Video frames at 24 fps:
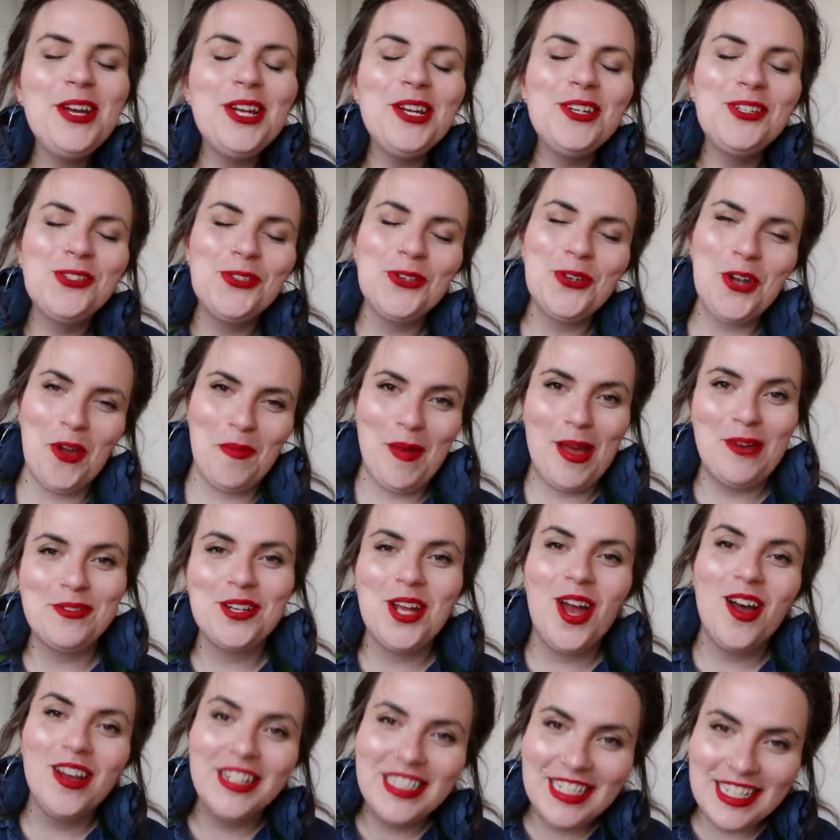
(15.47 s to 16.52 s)
we're going to talk about
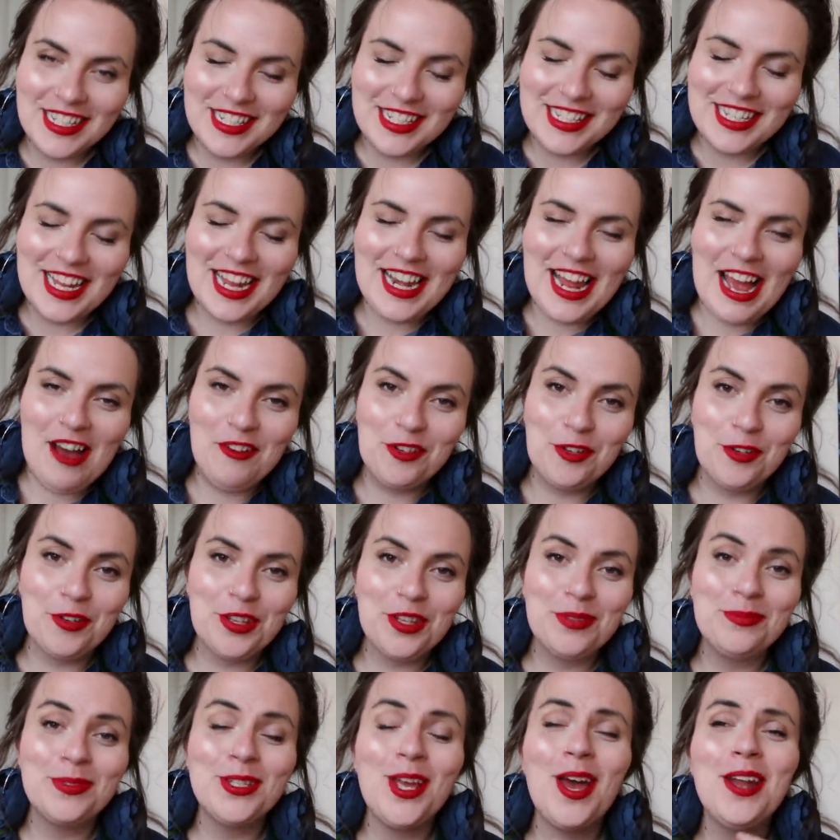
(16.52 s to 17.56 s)
artists and
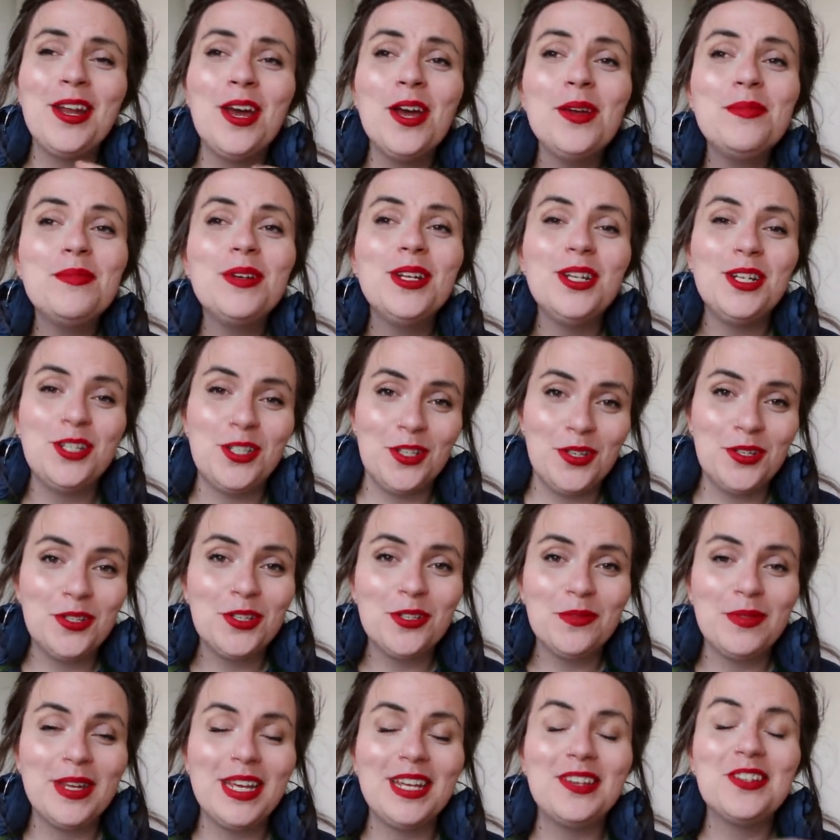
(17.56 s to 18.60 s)
algorithms, and I'm going to do
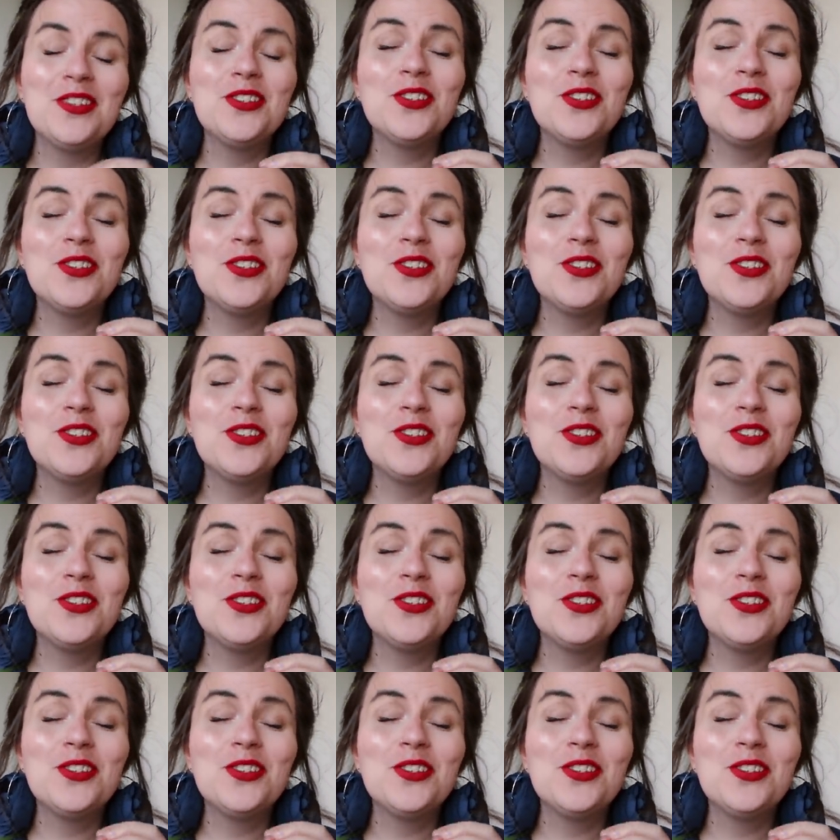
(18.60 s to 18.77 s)
something